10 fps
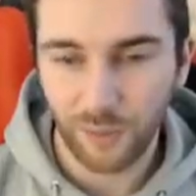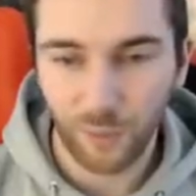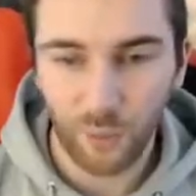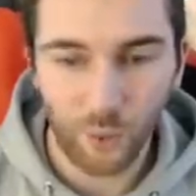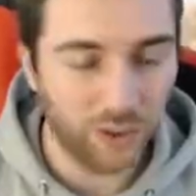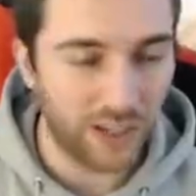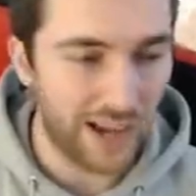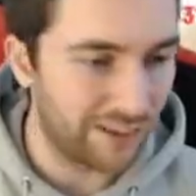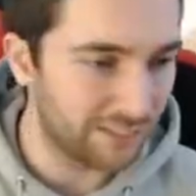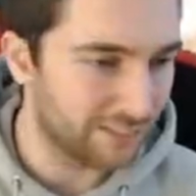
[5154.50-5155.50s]
worn
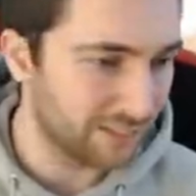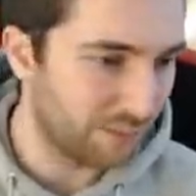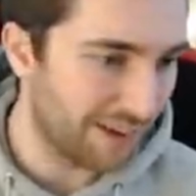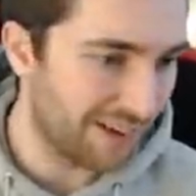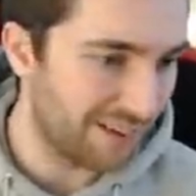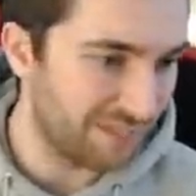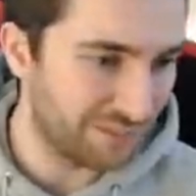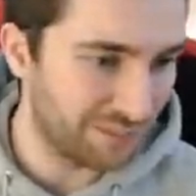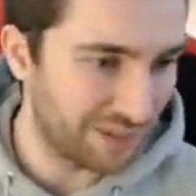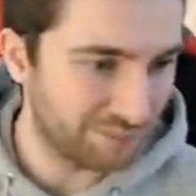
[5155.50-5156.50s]
down about
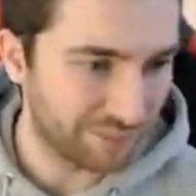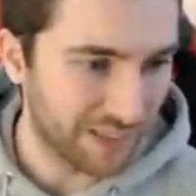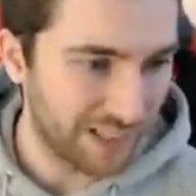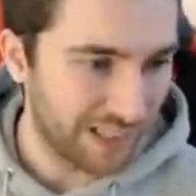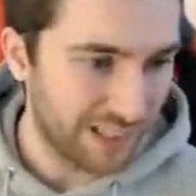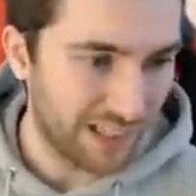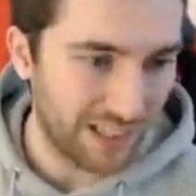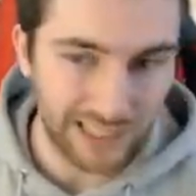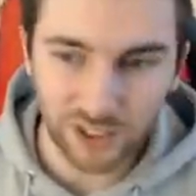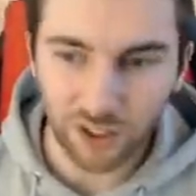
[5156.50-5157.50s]
everything, man.
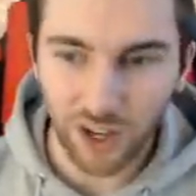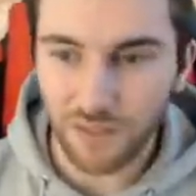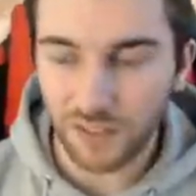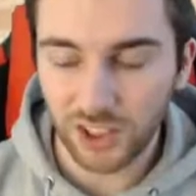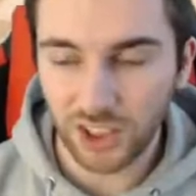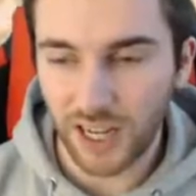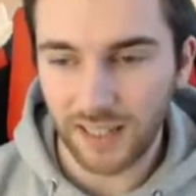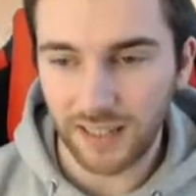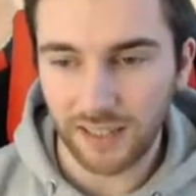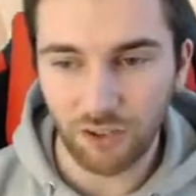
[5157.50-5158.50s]
Uh, Strive just
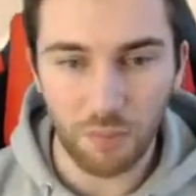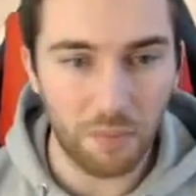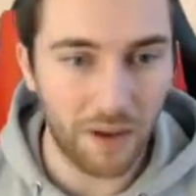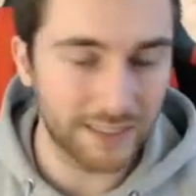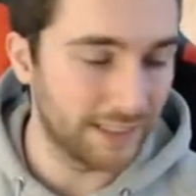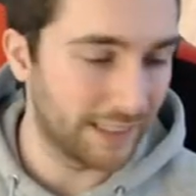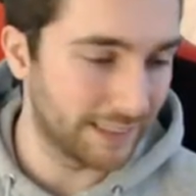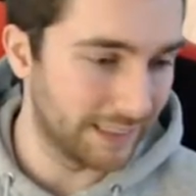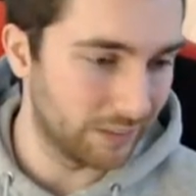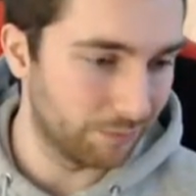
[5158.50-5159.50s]
added in super packs, and
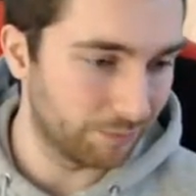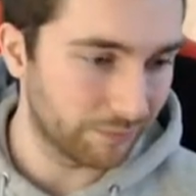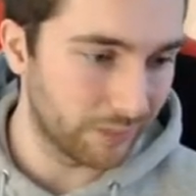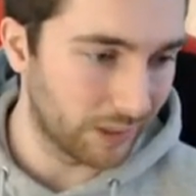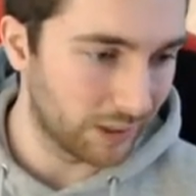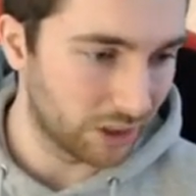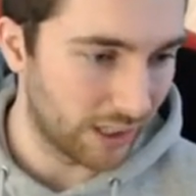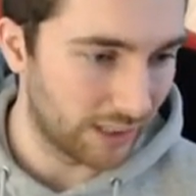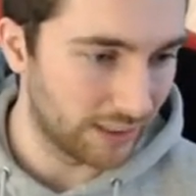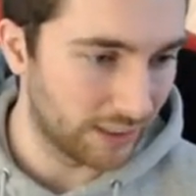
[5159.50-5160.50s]
that's it. Just
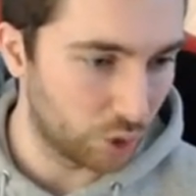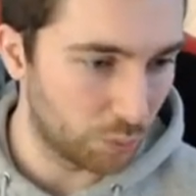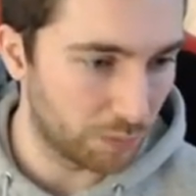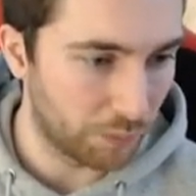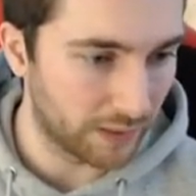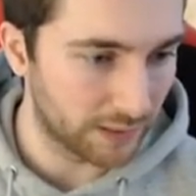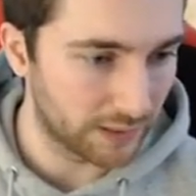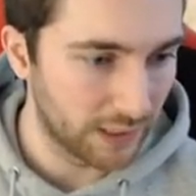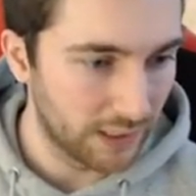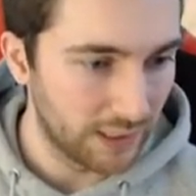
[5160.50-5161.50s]
added in super
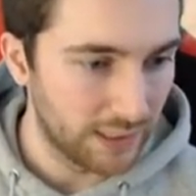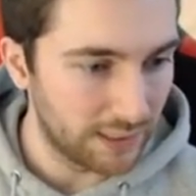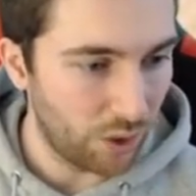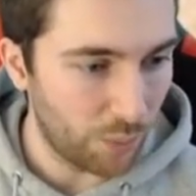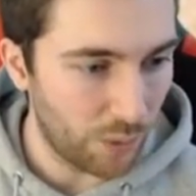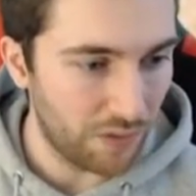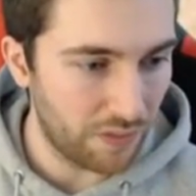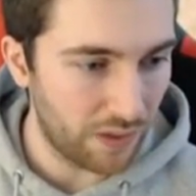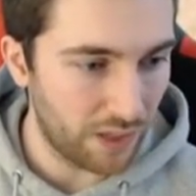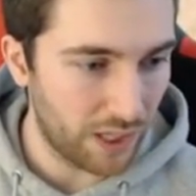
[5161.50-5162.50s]
packs. It's not
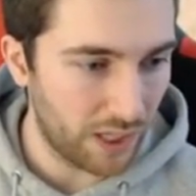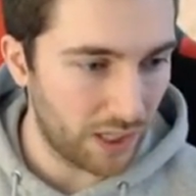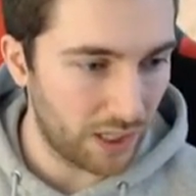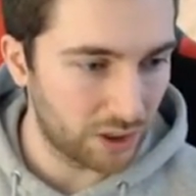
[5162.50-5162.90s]
worth uh,